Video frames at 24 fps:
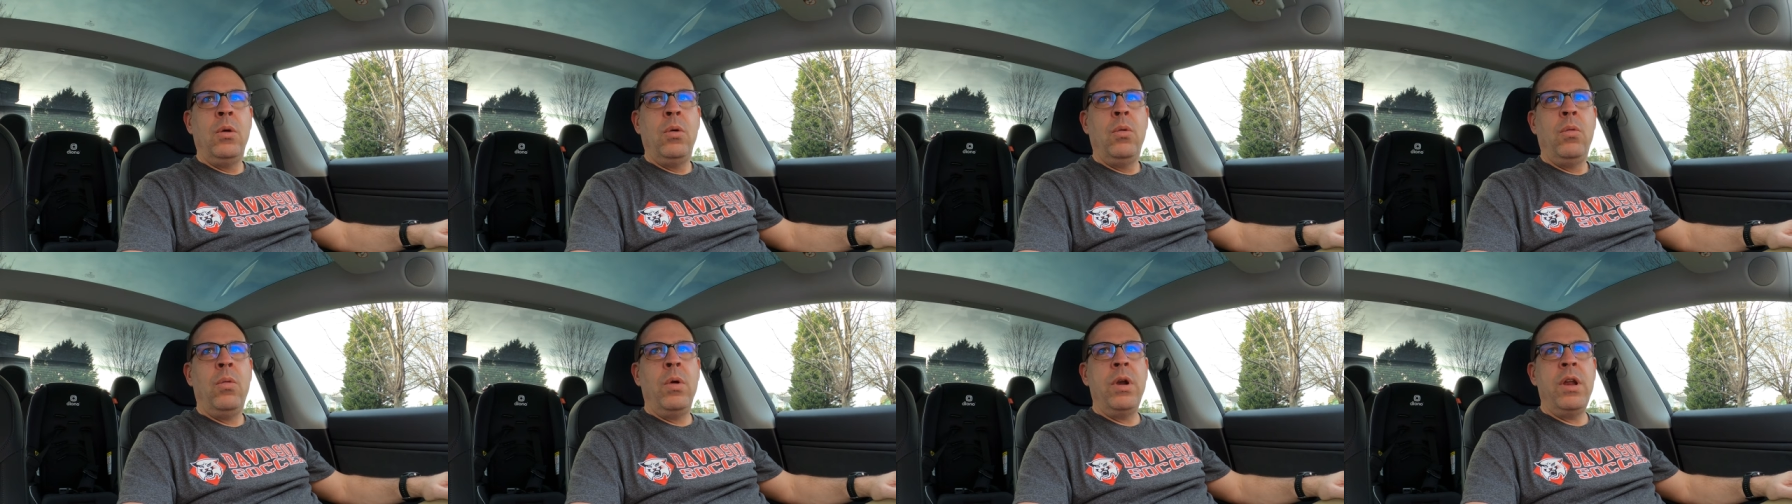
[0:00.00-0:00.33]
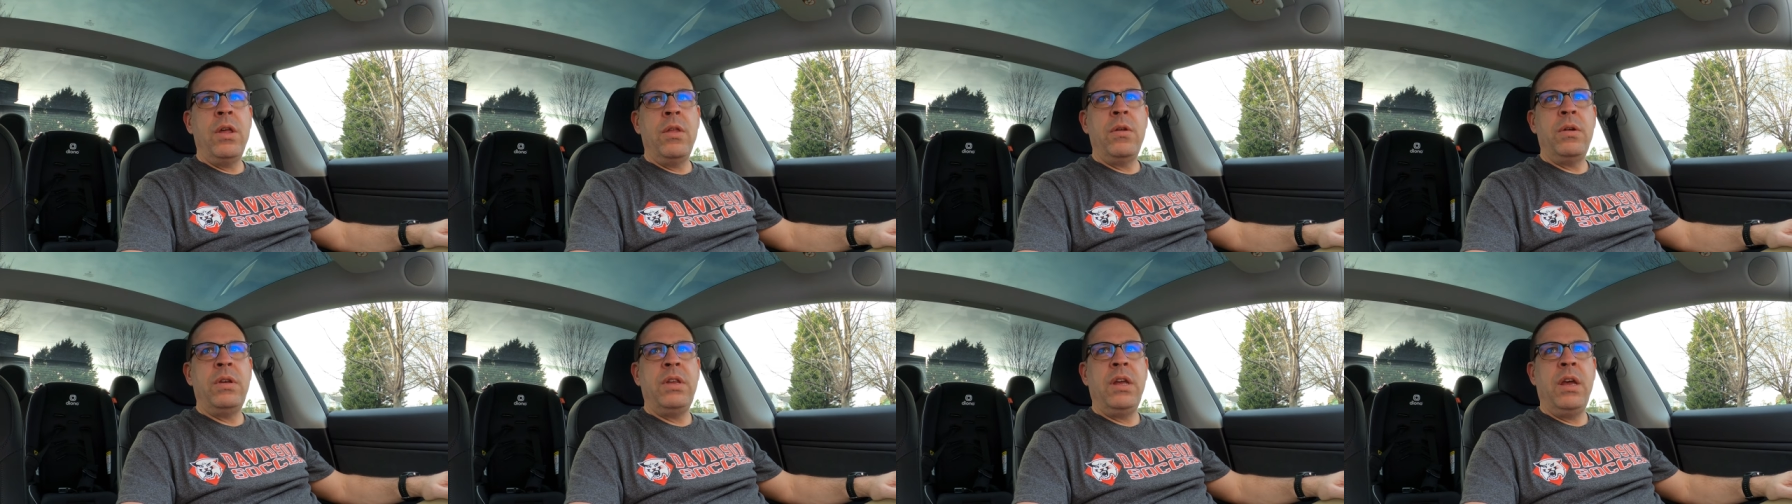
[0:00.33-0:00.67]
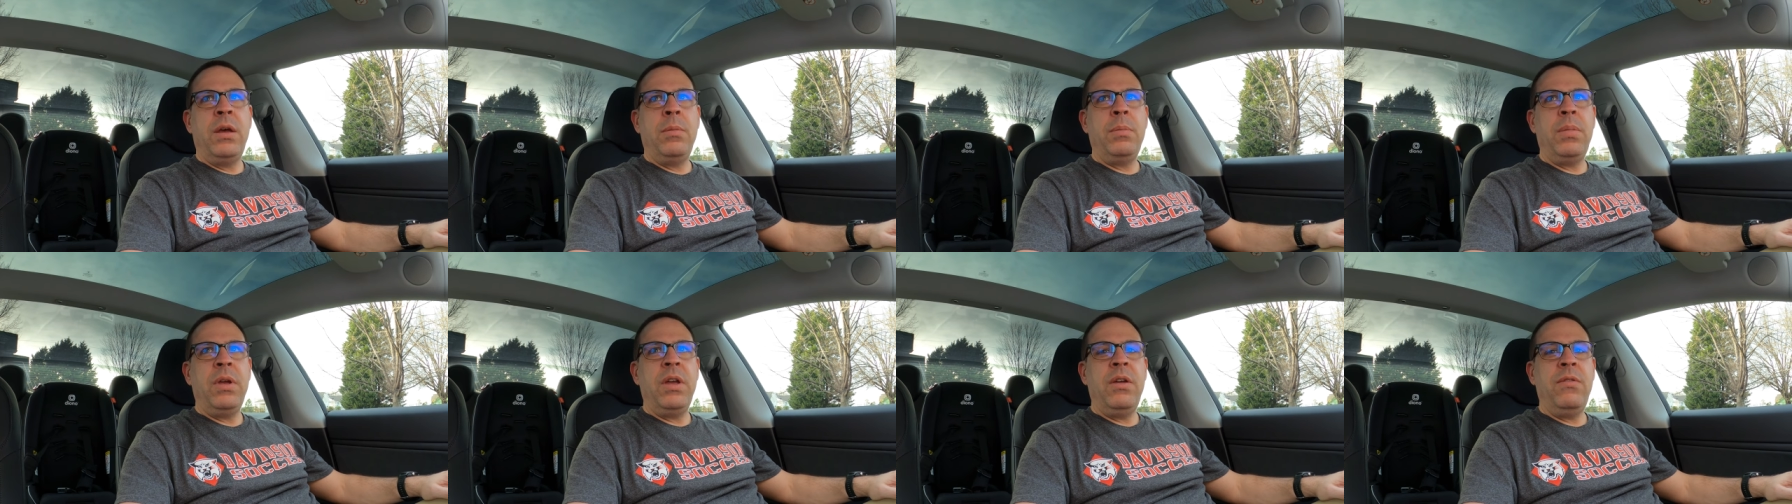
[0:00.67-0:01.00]
One other
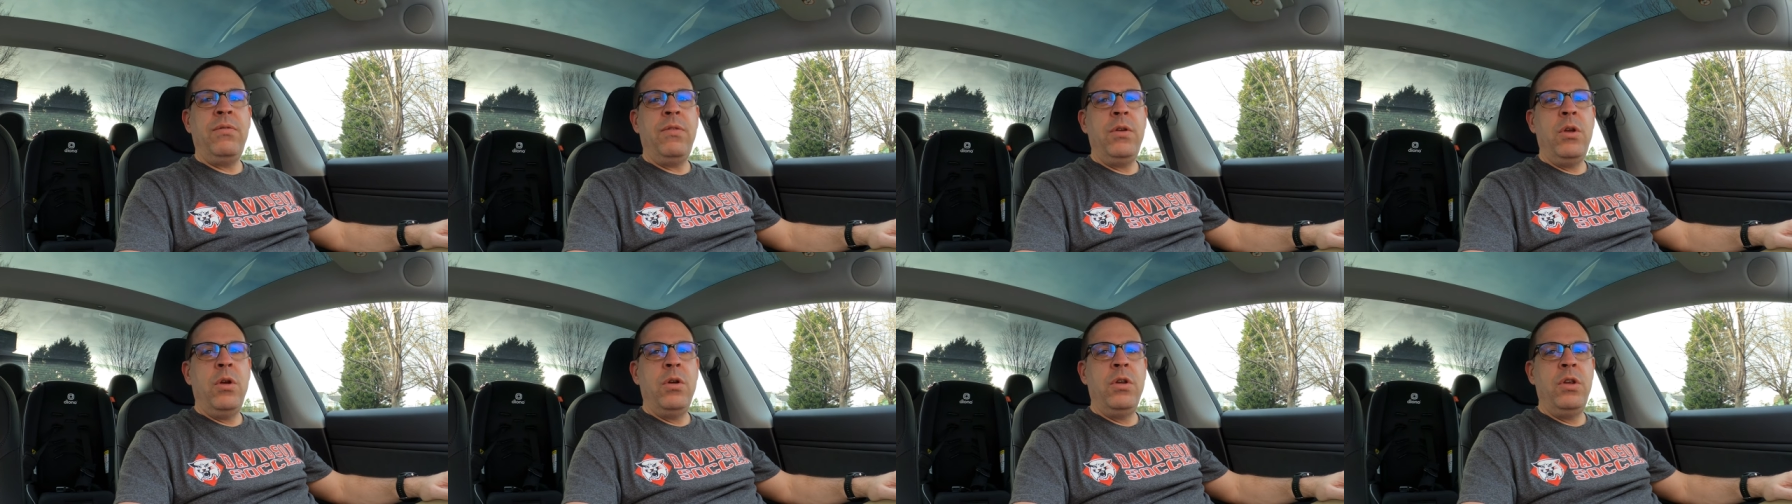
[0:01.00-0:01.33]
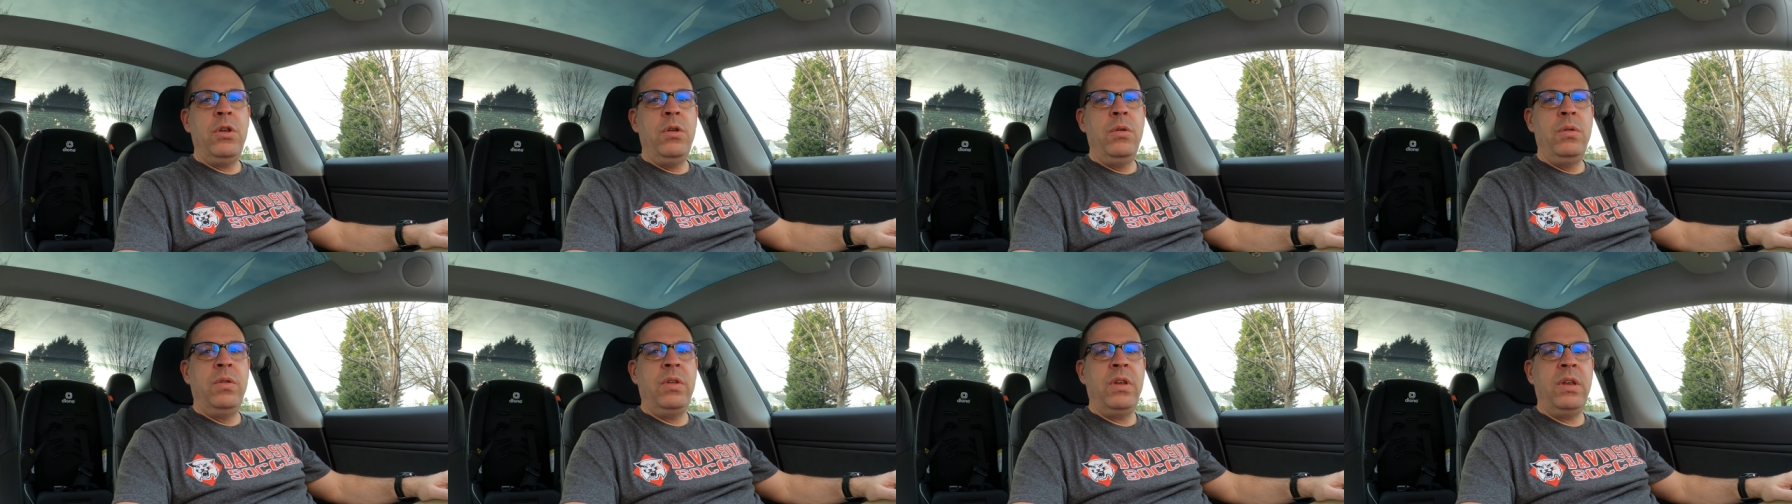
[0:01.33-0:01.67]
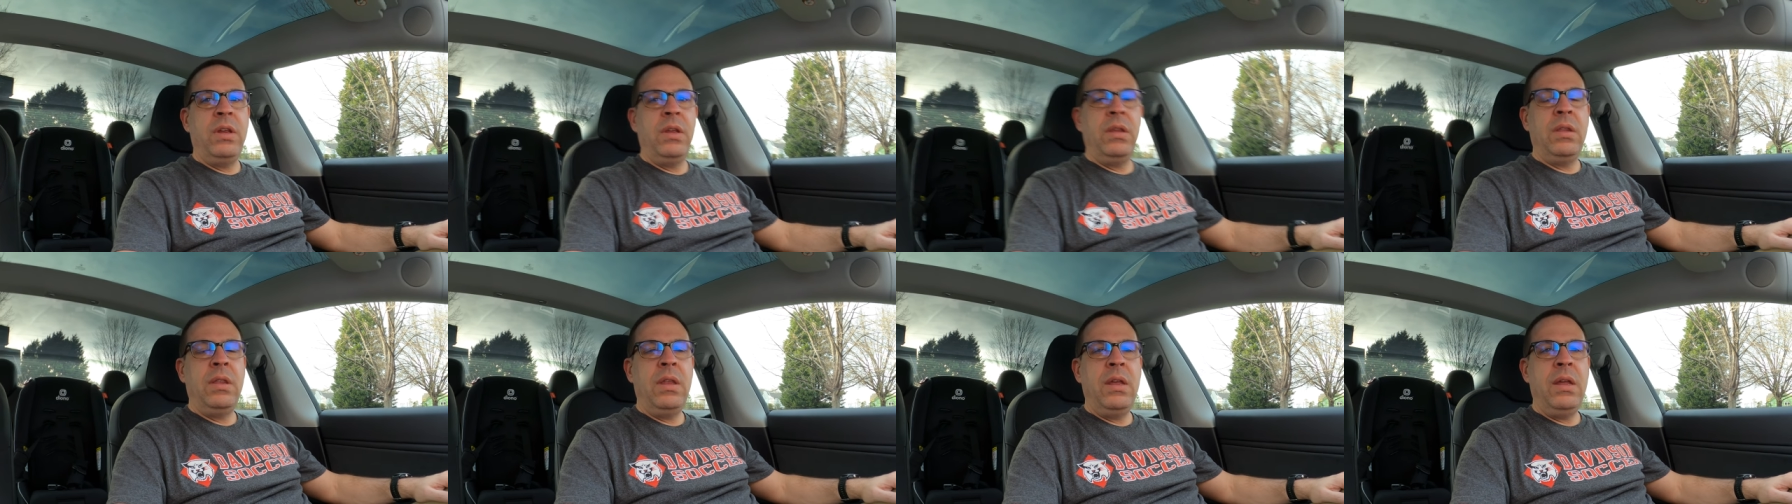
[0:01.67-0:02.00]
tip, if you're
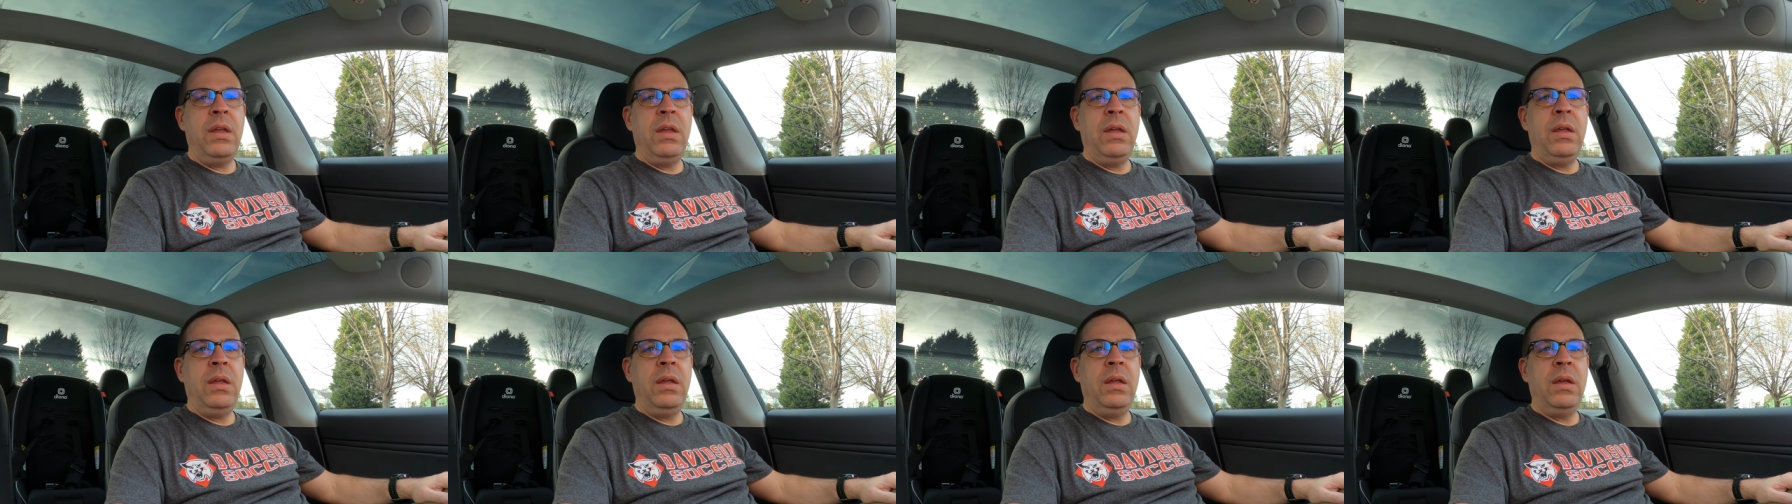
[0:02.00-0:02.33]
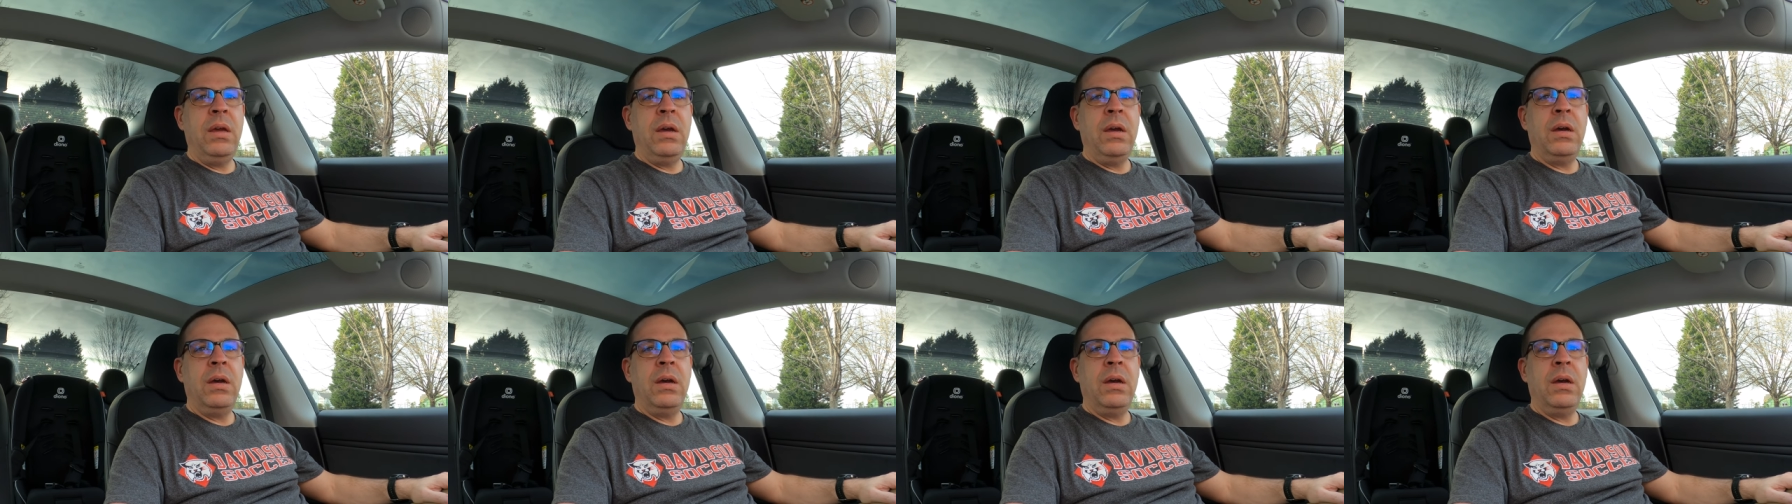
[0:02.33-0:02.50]
using the,